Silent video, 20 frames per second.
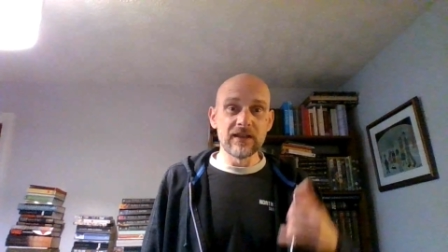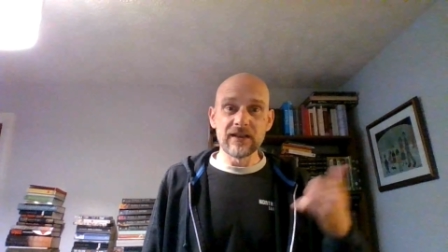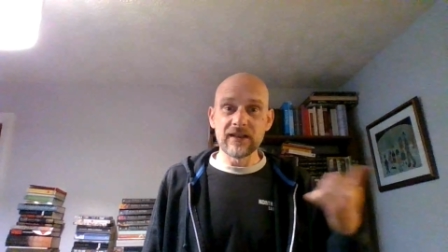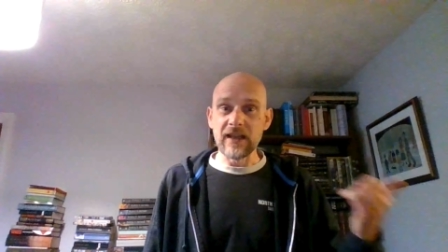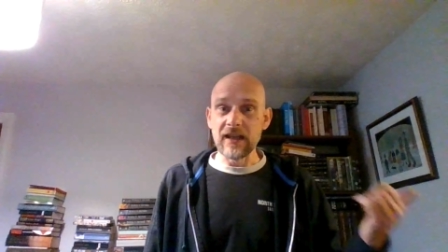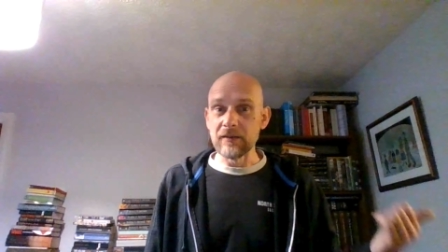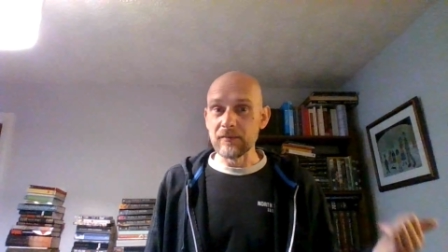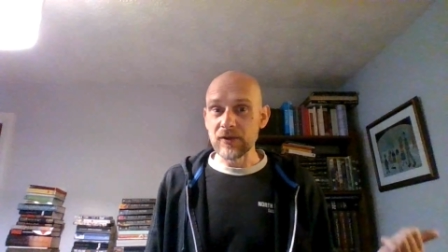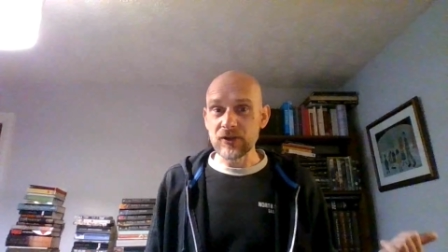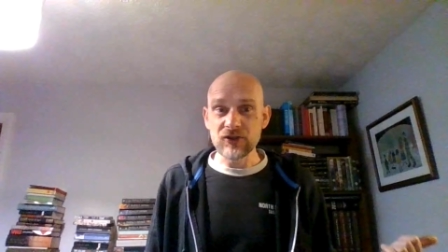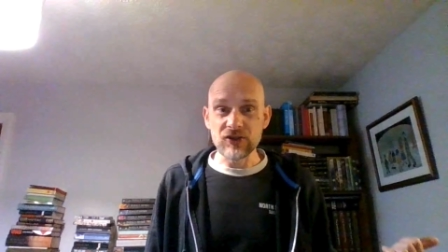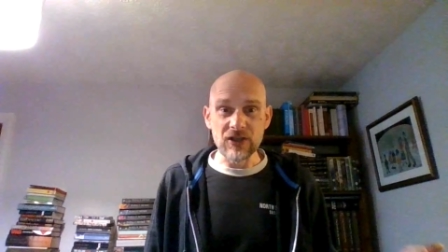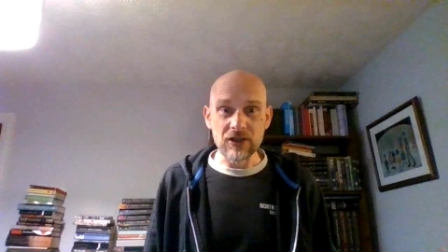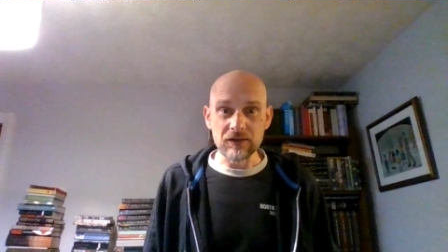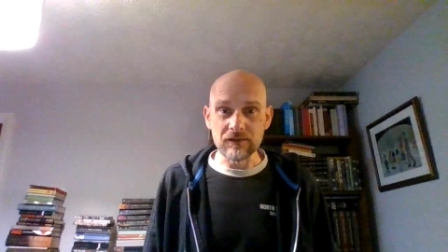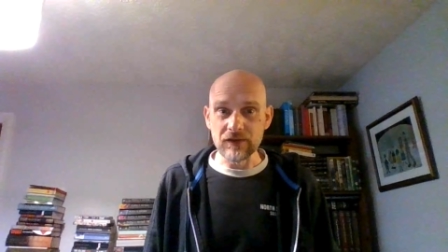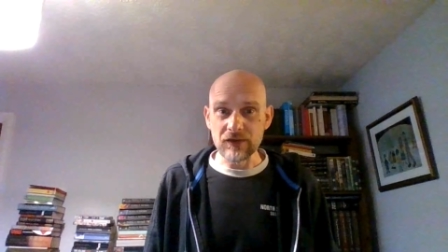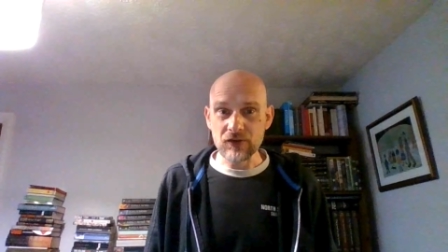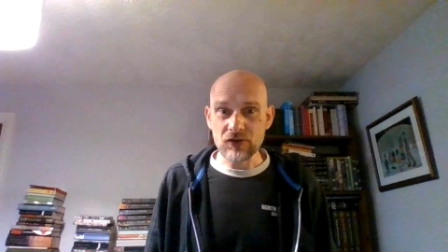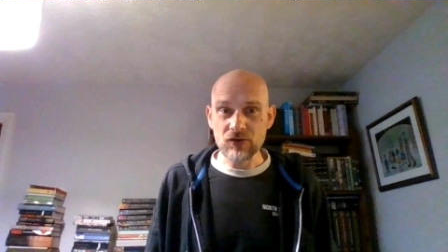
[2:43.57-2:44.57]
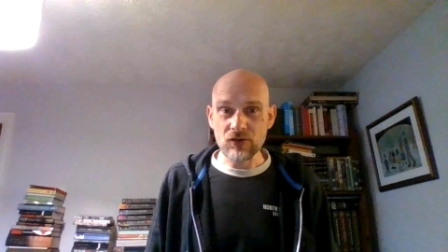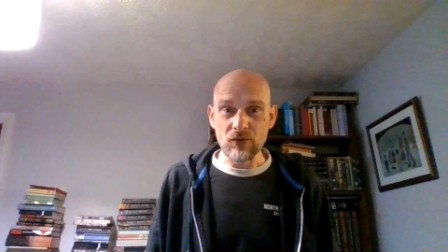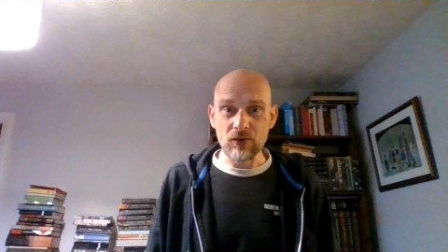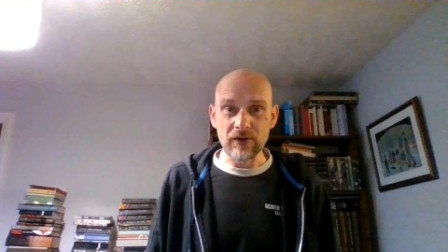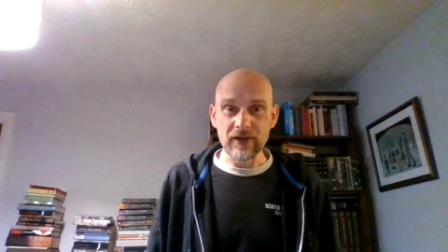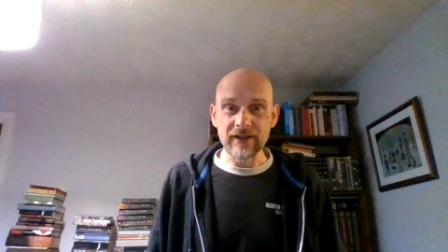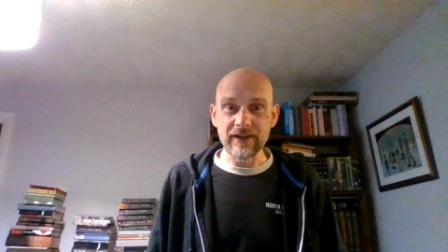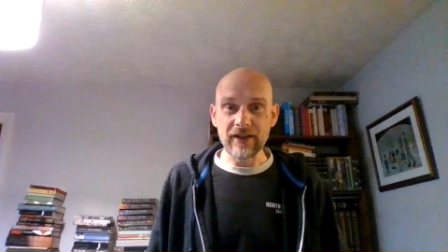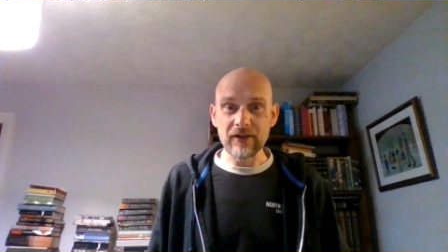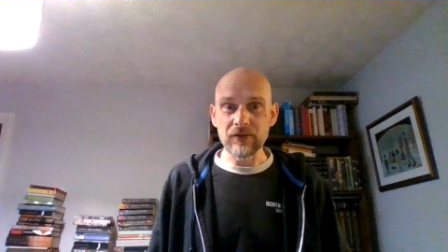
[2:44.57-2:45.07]
getting my shelving
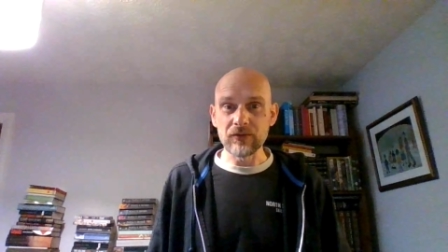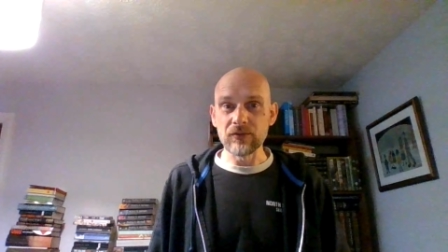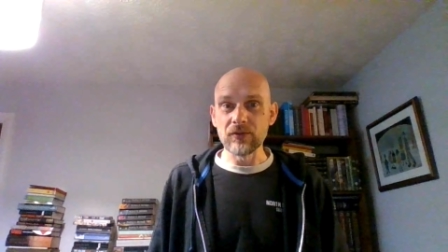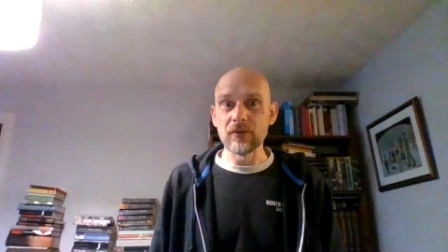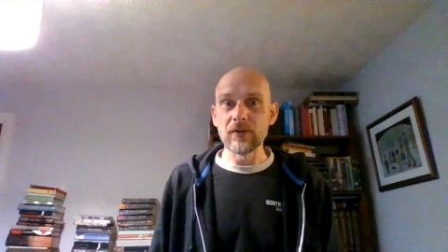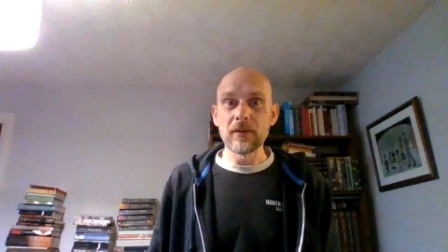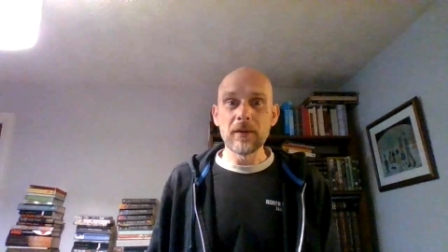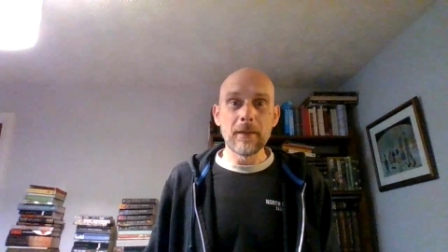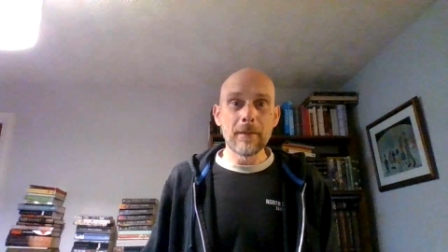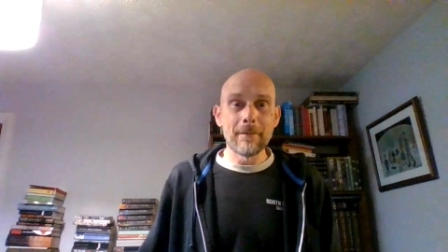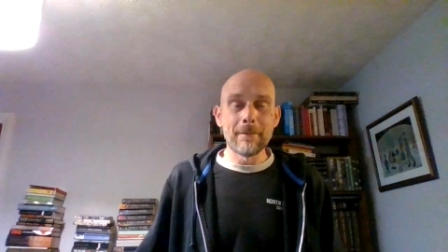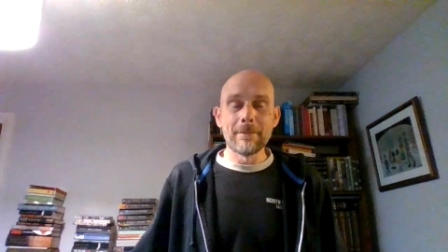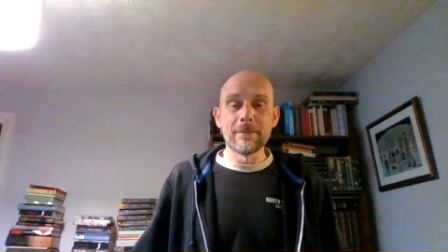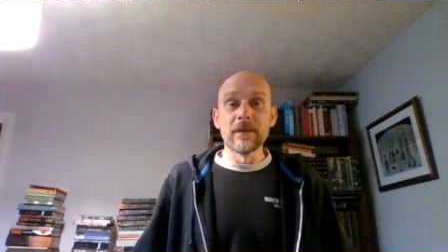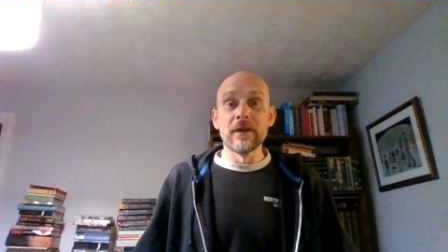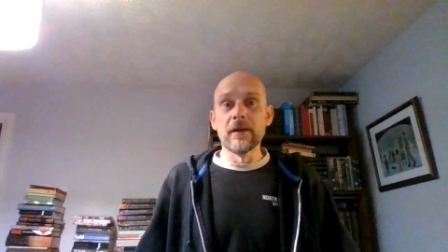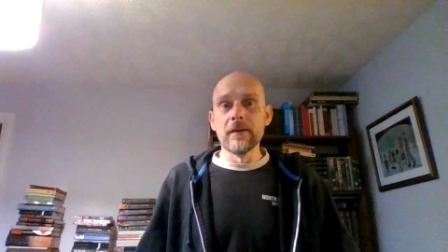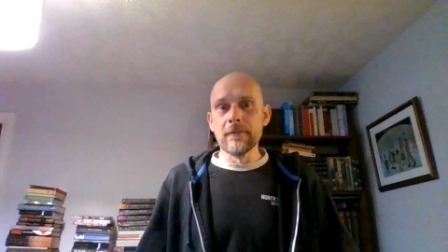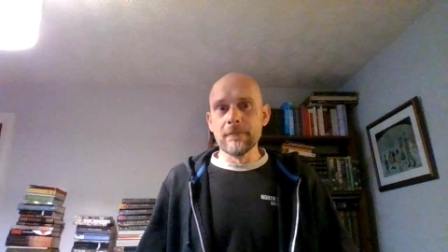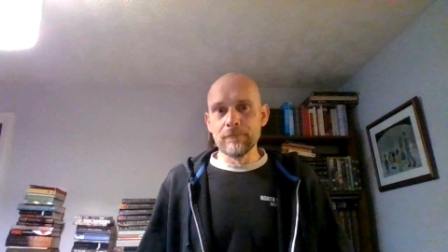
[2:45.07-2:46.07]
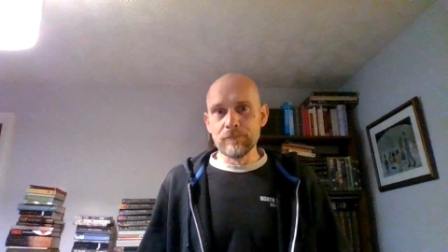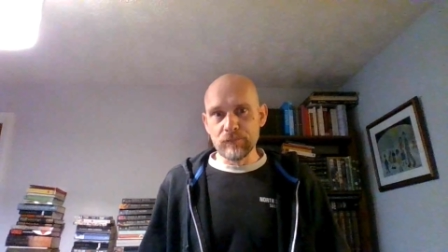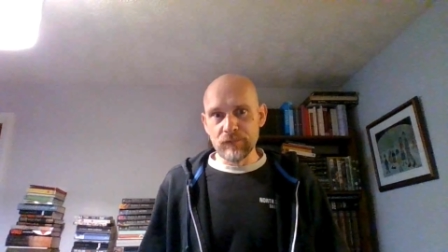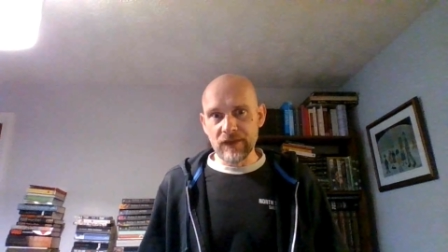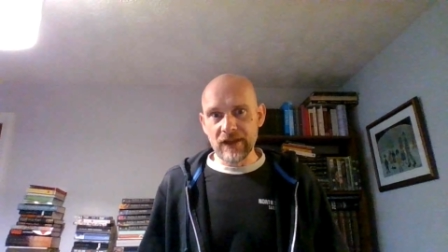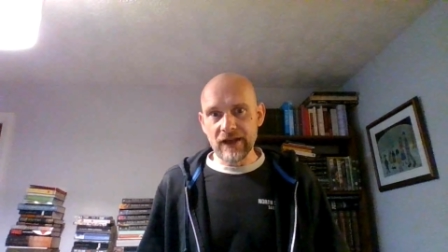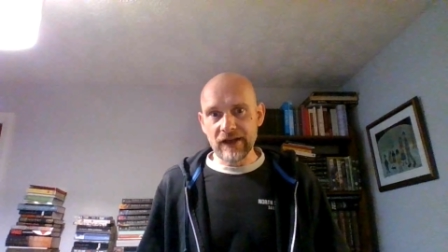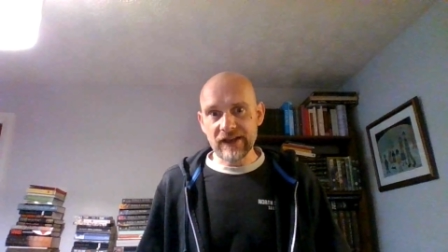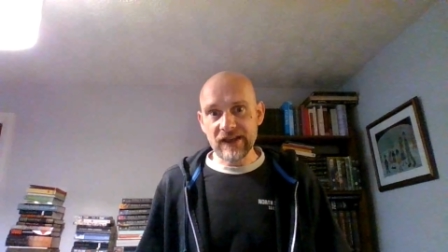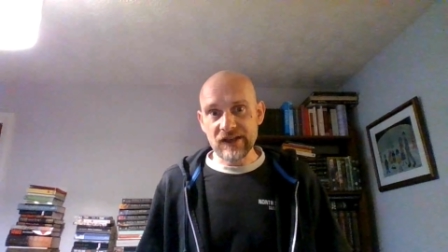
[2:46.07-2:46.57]
sorted out,
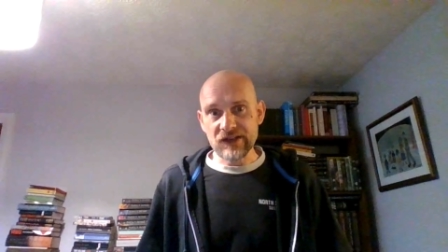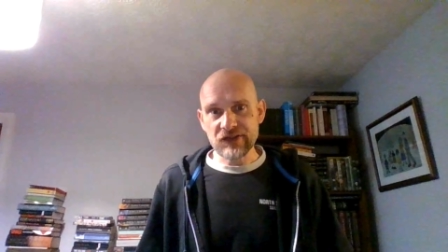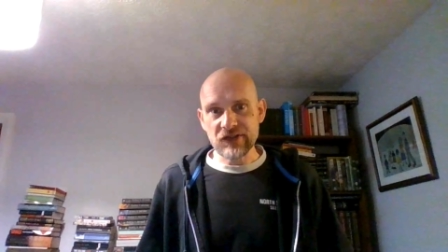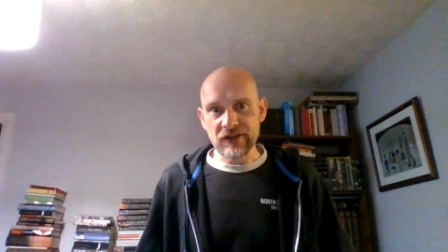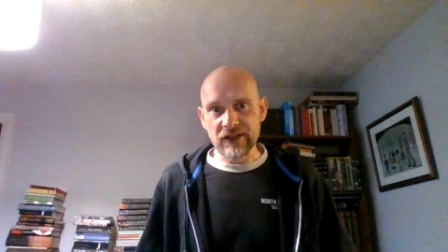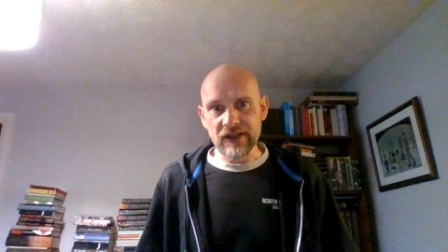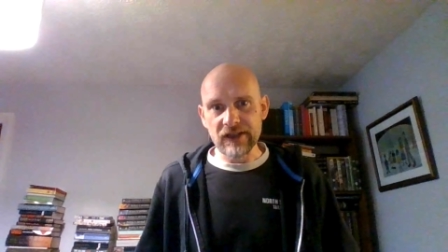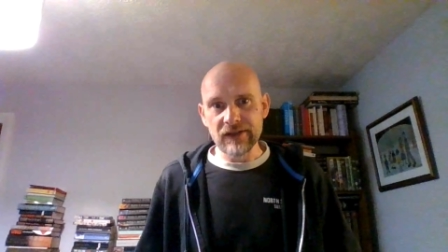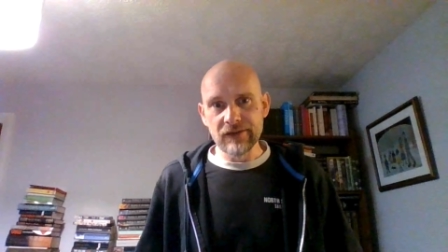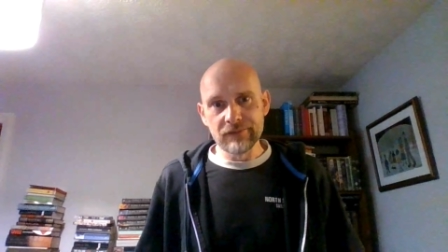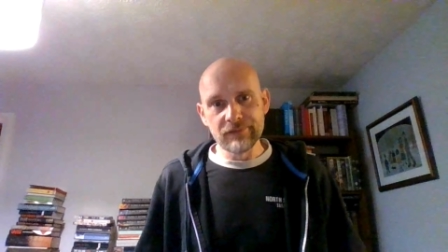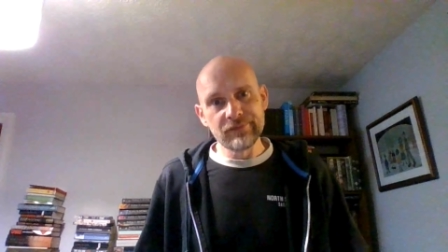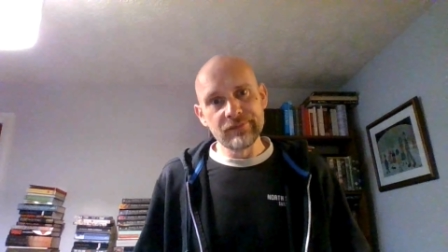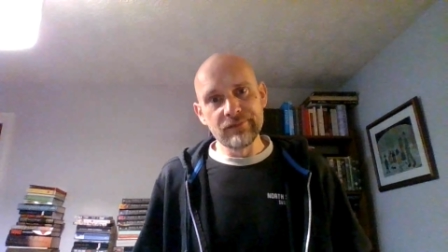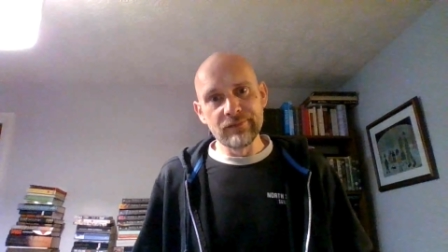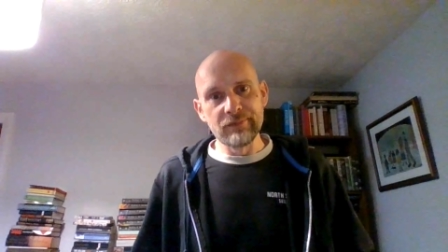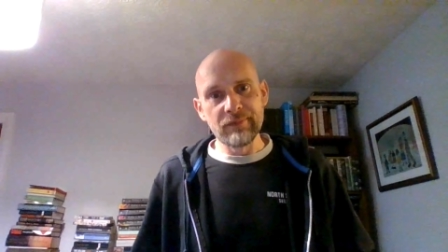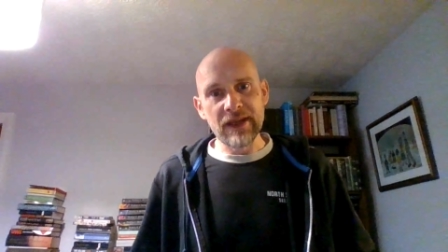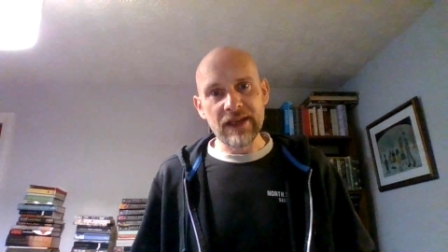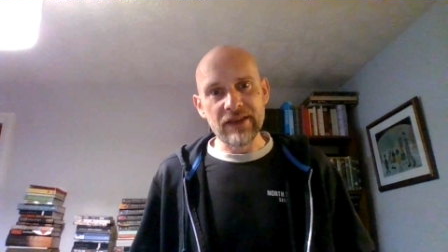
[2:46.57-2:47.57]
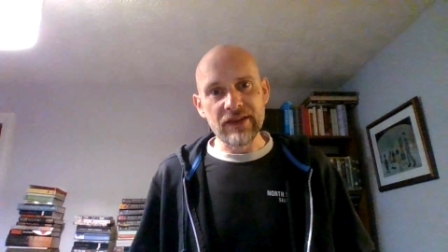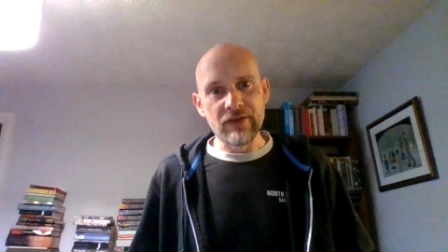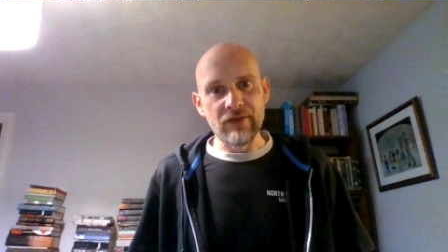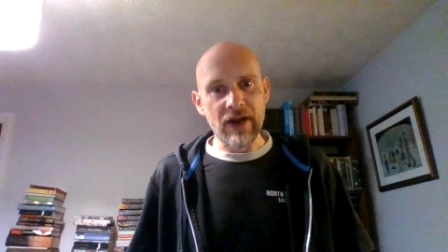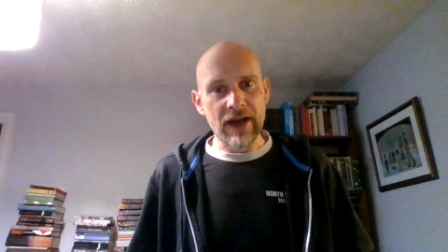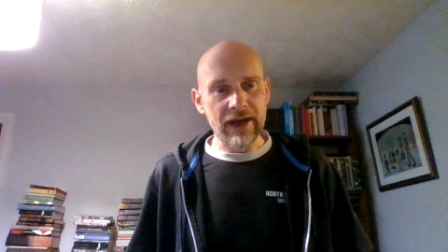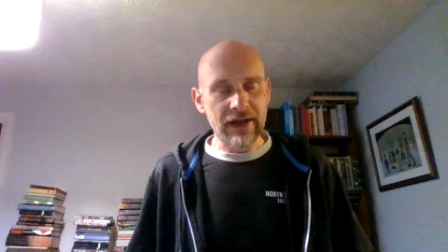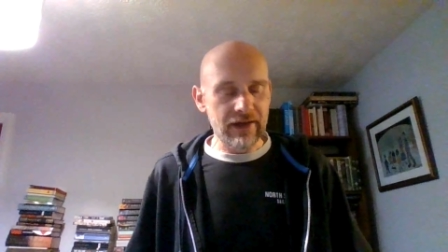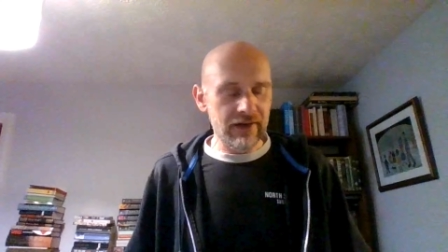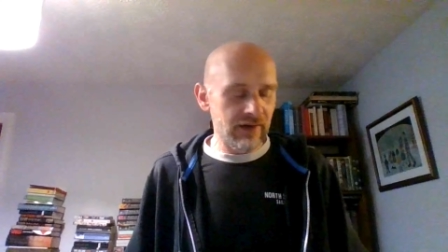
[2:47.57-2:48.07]
occasionally paying the
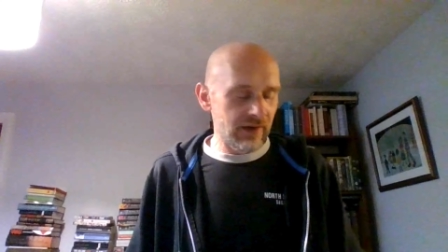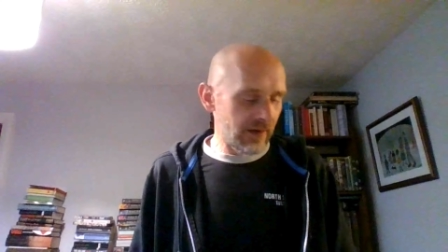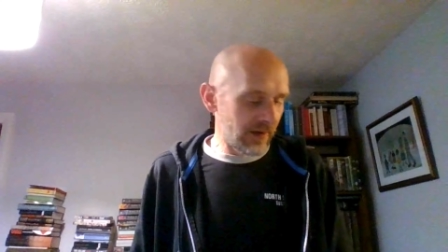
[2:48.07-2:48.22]
rent.